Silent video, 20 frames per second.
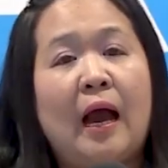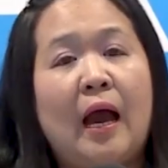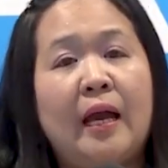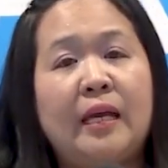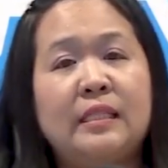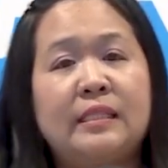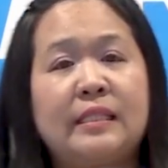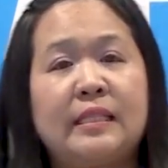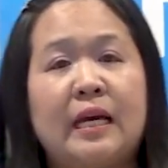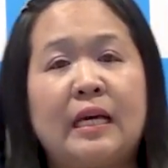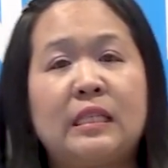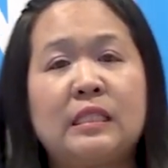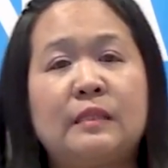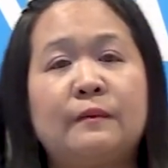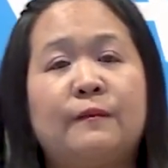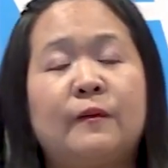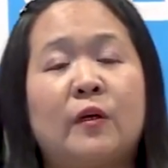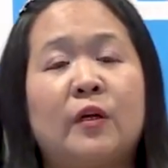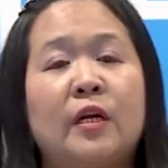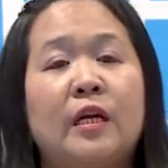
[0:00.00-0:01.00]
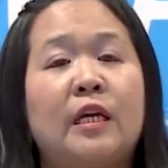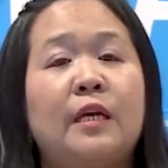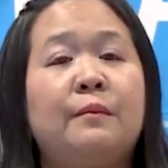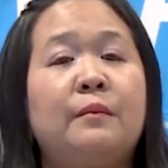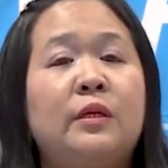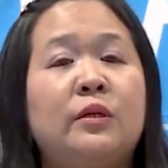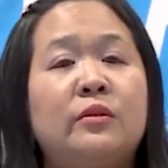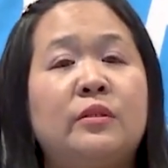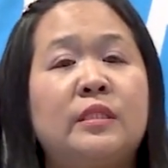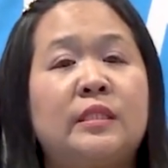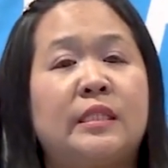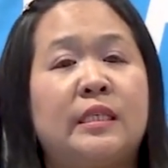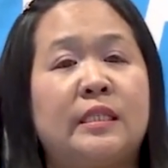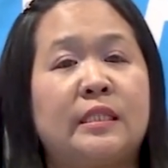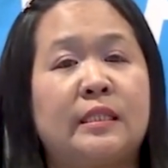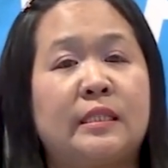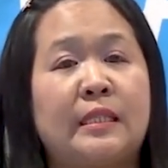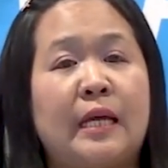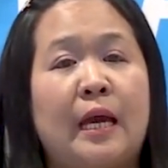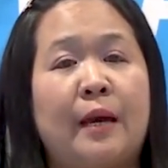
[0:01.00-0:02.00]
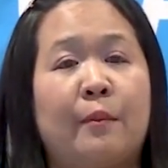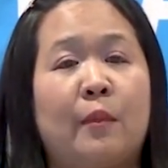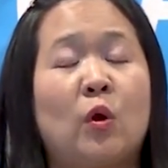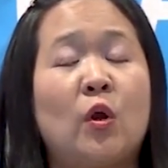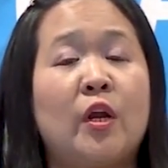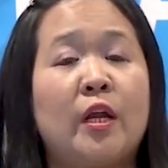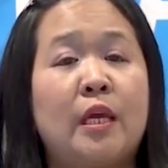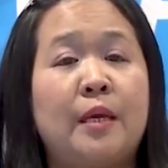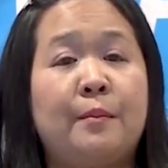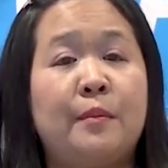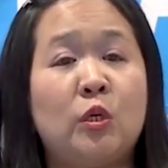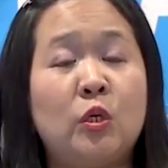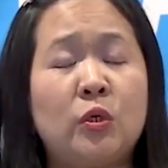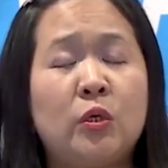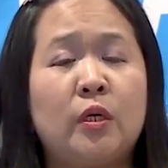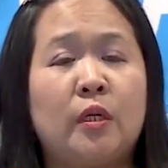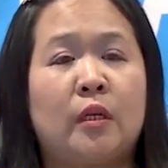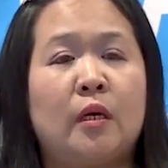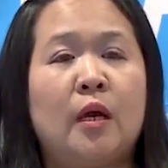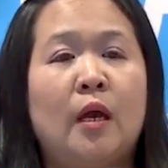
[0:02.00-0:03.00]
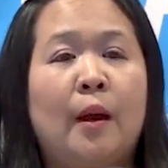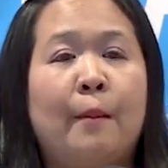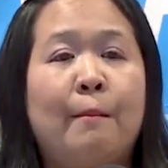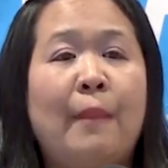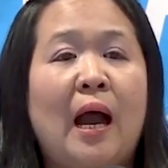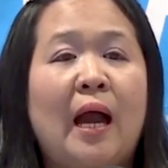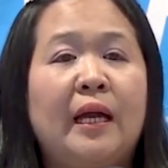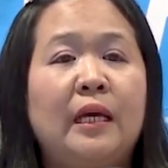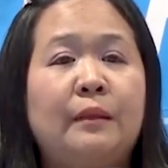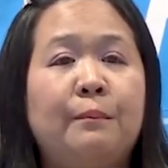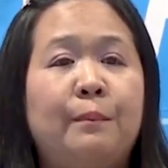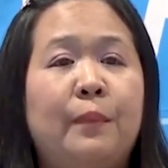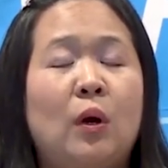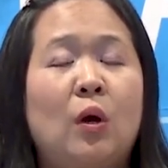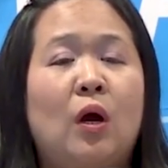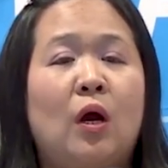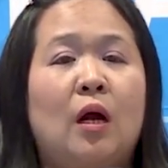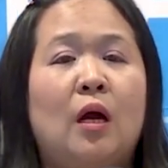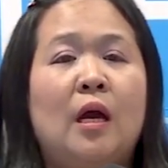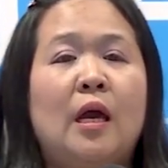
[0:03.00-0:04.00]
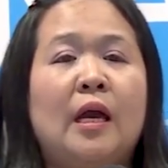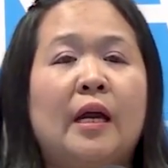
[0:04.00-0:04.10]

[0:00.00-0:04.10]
I stands for immune system or immune. Bakit po?